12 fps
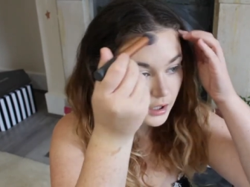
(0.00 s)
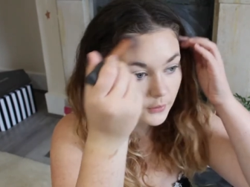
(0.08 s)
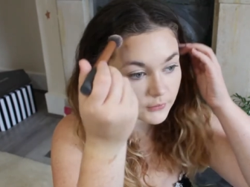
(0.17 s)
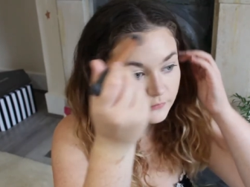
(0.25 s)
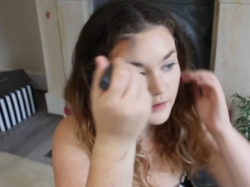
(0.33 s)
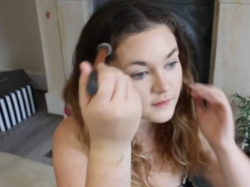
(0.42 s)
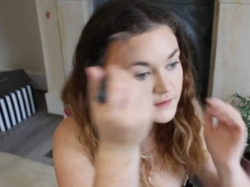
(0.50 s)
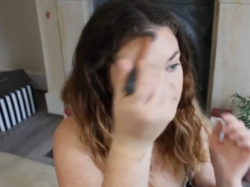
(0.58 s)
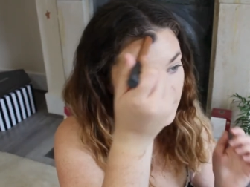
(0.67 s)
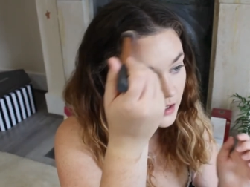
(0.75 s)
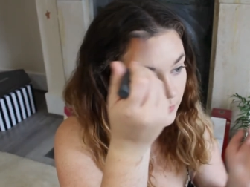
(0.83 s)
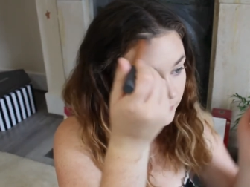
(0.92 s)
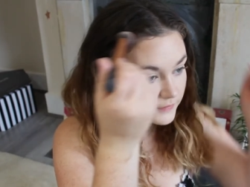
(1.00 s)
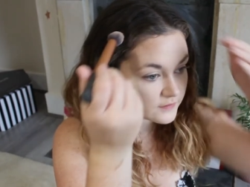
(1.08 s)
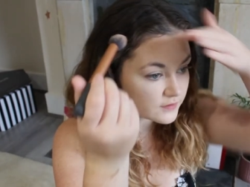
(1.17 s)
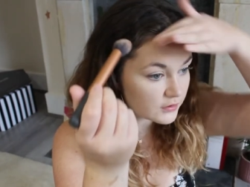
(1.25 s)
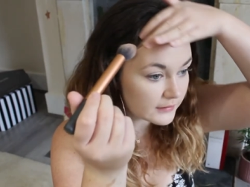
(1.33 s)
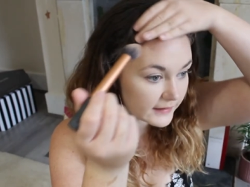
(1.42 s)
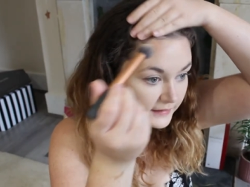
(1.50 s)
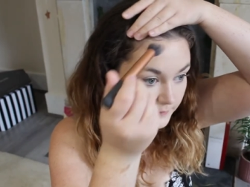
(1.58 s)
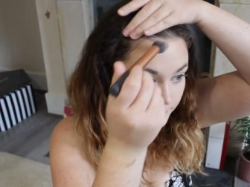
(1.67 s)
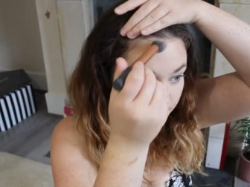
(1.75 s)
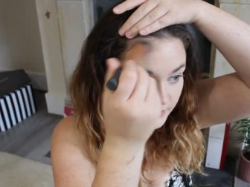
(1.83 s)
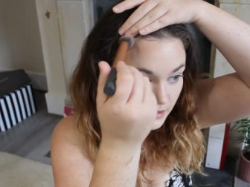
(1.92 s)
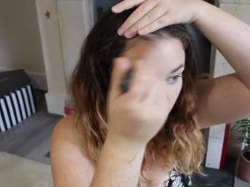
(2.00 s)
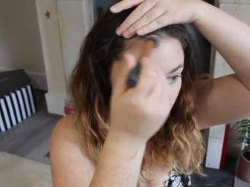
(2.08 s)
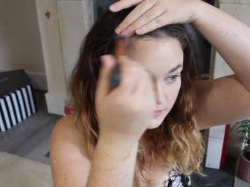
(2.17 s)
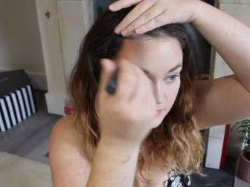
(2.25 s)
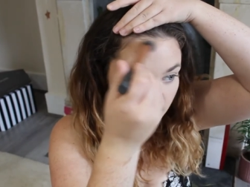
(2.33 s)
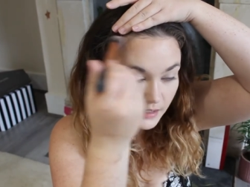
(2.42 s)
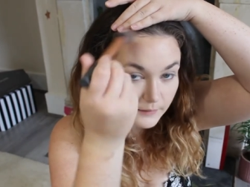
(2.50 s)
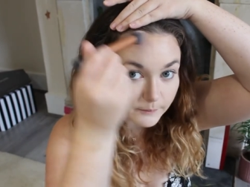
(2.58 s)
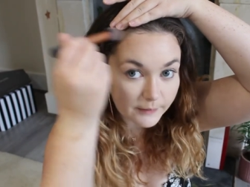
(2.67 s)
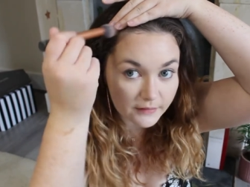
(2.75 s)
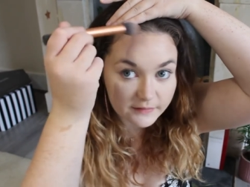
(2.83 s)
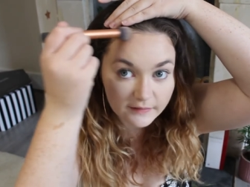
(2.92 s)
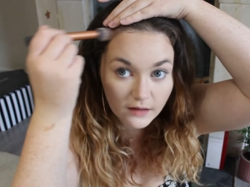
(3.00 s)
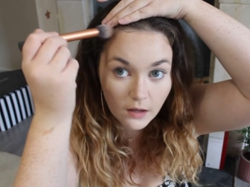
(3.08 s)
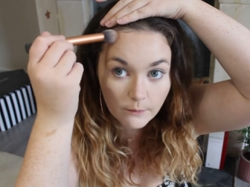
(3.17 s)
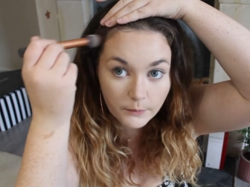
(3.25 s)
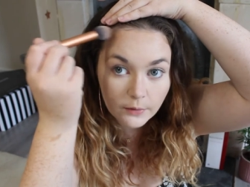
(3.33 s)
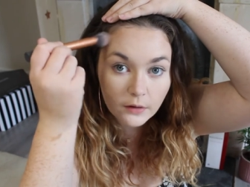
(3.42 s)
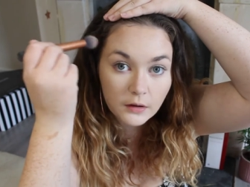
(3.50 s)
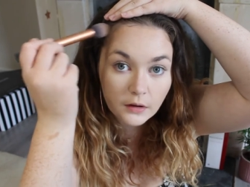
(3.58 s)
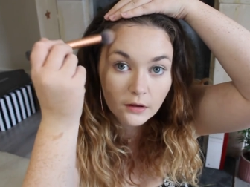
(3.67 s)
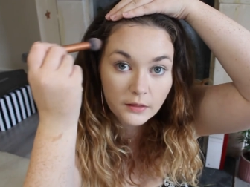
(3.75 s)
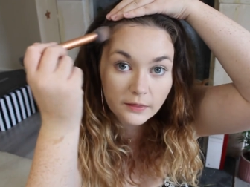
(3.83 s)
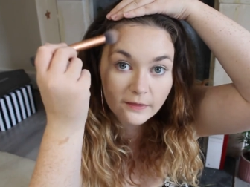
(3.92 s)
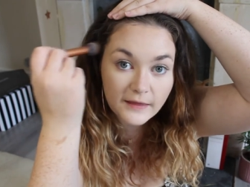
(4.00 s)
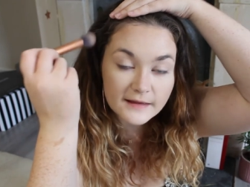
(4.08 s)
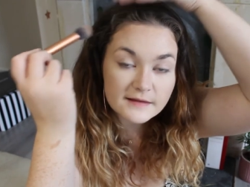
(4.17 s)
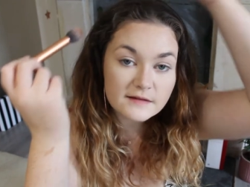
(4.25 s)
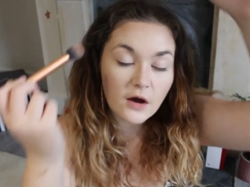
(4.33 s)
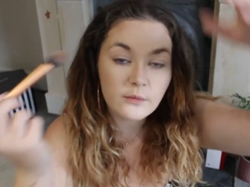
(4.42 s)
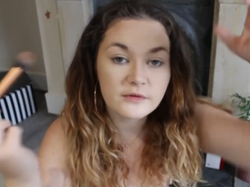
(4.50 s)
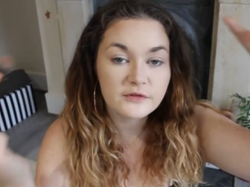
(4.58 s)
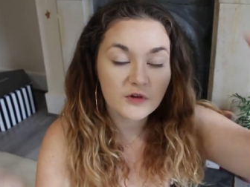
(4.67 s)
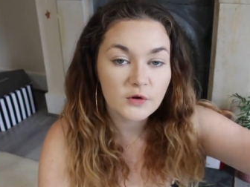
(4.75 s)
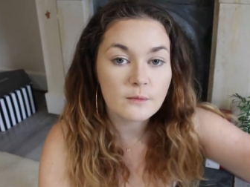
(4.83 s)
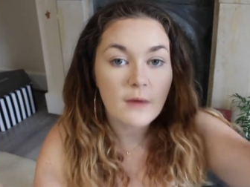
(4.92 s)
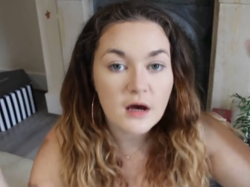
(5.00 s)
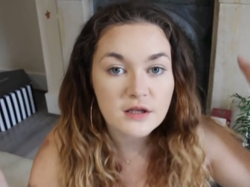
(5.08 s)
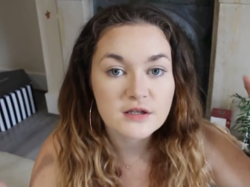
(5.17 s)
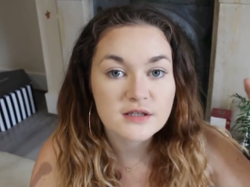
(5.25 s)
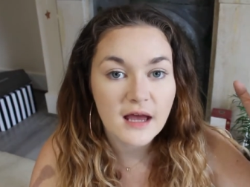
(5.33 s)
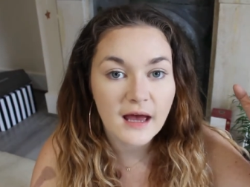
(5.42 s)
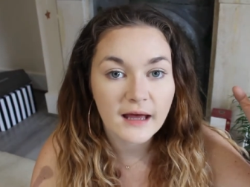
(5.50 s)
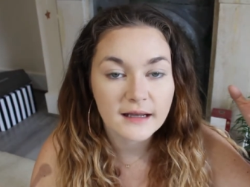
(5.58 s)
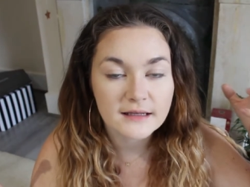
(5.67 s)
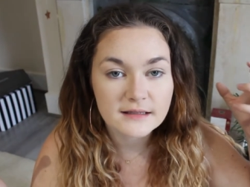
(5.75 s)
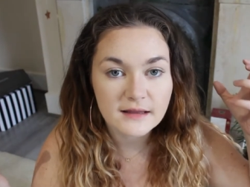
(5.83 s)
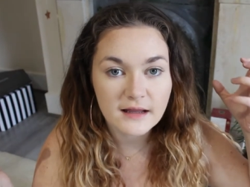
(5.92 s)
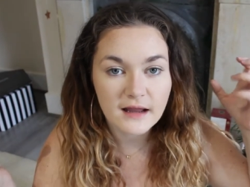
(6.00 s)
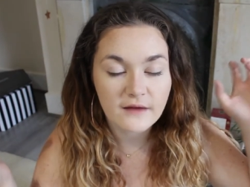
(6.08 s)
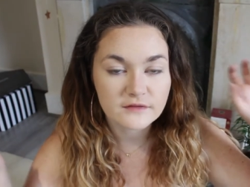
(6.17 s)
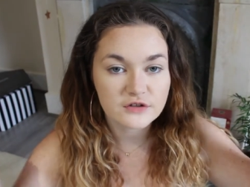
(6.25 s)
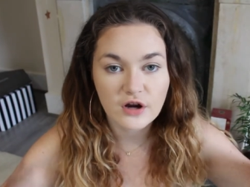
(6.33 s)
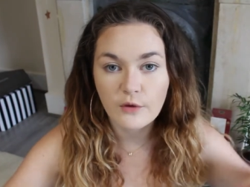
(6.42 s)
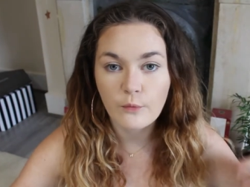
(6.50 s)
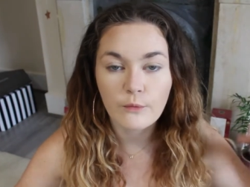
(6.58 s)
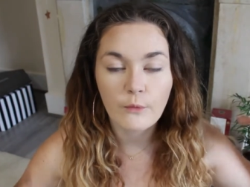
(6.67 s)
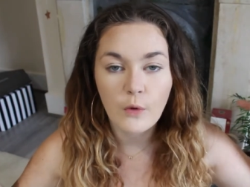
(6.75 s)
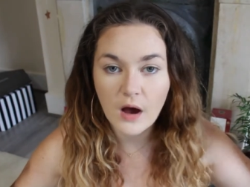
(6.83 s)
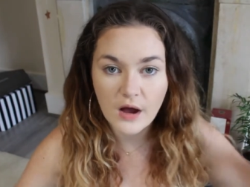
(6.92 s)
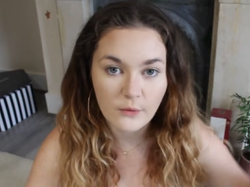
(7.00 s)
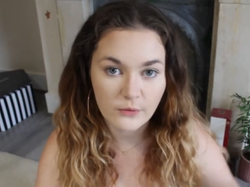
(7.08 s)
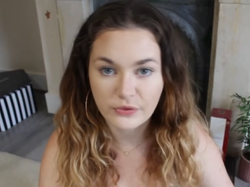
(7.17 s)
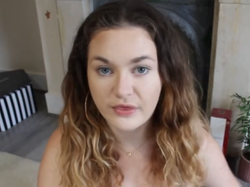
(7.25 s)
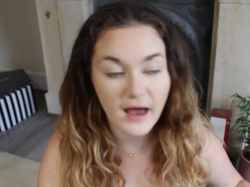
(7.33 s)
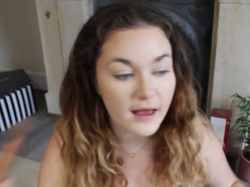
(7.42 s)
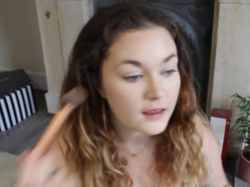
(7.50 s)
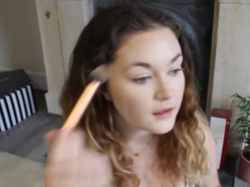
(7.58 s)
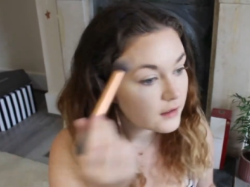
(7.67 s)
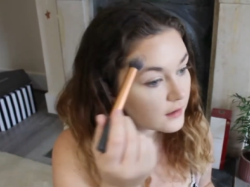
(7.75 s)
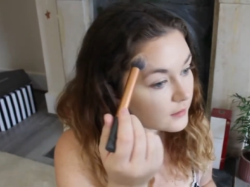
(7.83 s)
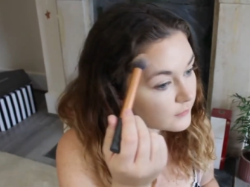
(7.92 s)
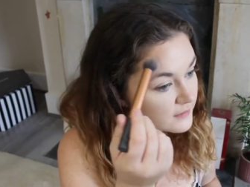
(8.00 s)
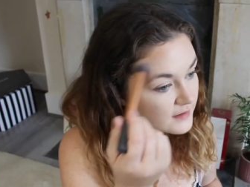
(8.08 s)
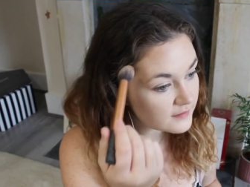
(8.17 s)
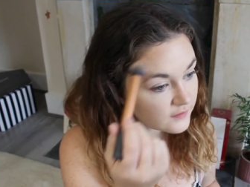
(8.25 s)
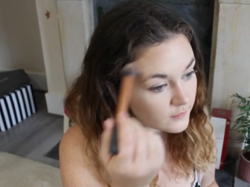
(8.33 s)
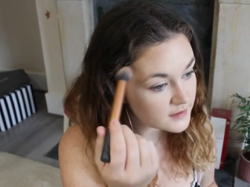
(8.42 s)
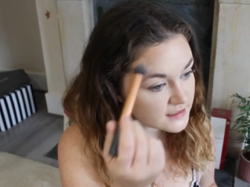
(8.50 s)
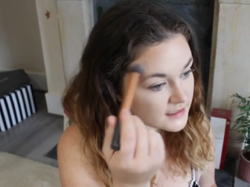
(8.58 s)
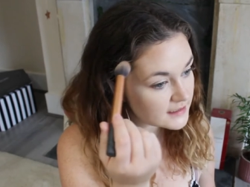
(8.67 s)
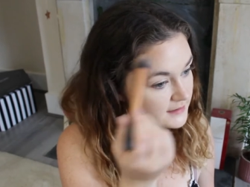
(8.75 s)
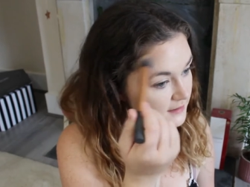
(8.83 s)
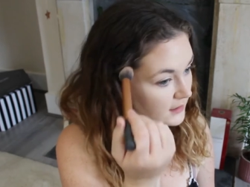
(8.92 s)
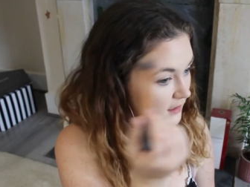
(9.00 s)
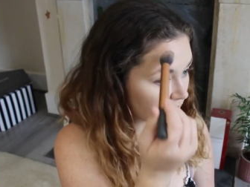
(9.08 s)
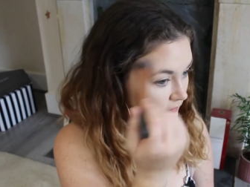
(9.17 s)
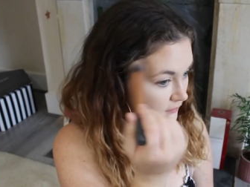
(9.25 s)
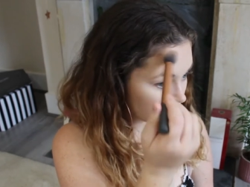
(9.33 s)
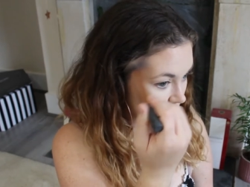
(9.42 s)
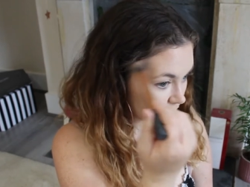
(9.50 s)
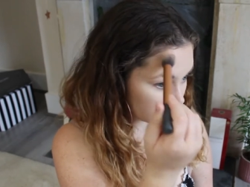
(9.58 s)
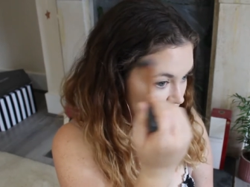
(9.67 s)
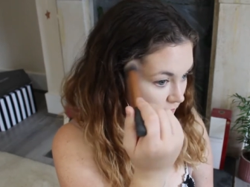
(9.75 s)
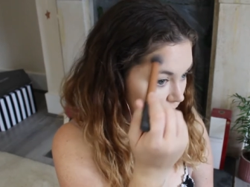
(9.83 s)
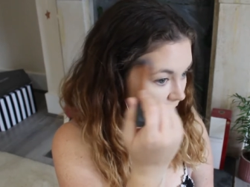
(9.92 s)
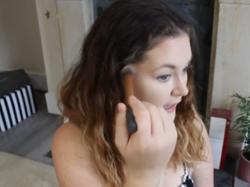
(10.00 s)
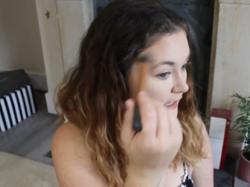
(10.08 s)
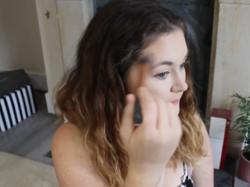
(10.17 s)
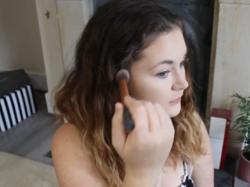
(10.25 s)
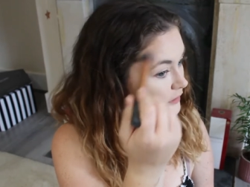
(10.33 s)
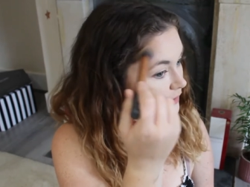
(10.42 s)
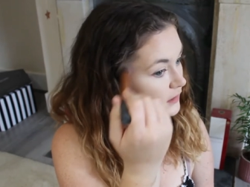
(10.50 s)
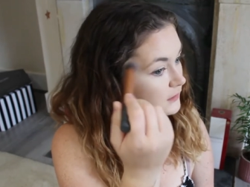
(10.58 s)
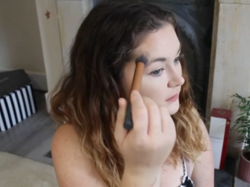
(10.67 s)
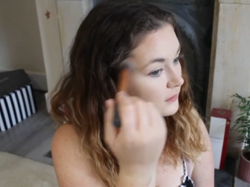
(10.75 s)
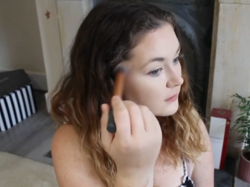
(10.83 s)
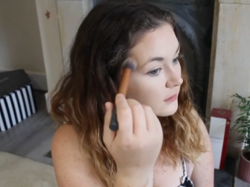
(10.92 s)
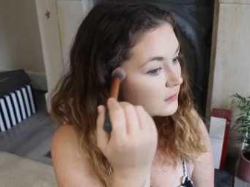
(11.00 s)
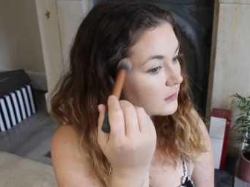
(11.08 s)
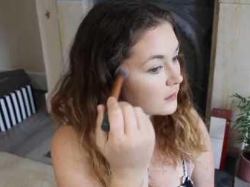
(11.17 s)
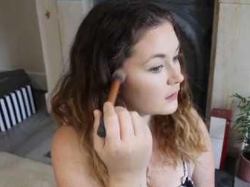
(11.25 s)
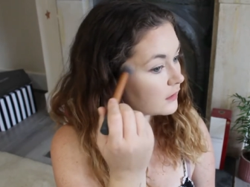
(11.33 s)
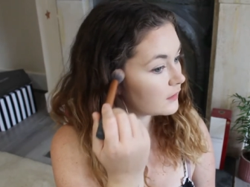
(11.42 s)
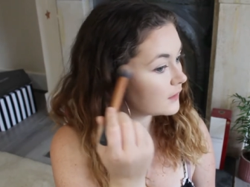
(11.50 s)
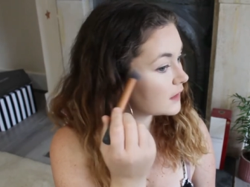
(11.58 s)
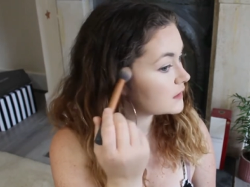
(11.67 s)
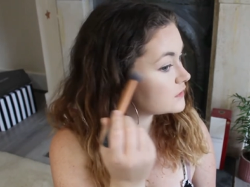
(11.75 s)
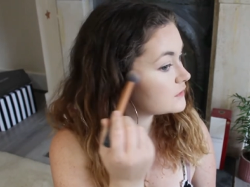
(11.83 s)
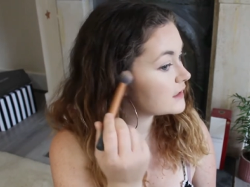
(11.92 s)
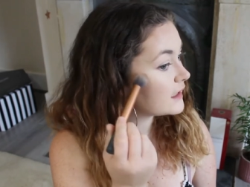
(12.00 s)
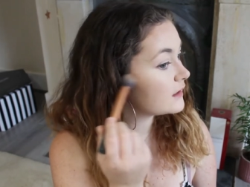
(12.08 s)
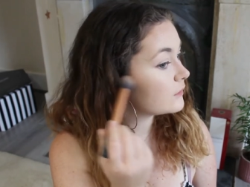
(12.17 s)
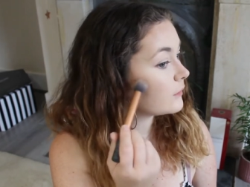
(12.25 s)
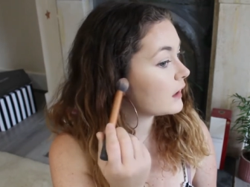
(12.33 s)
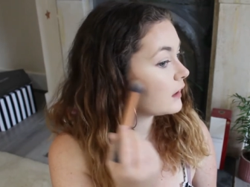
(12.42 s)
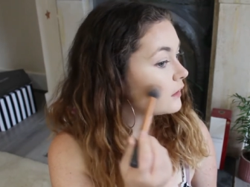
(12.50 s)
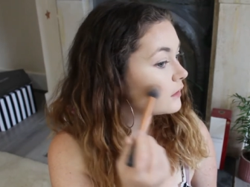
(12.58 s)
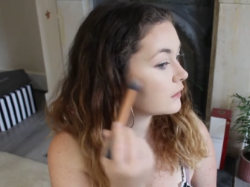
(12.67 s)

I would rather start with too little product and build it up than start with too much and then have to try and work with that. Because it's so much easier to add product than to take away.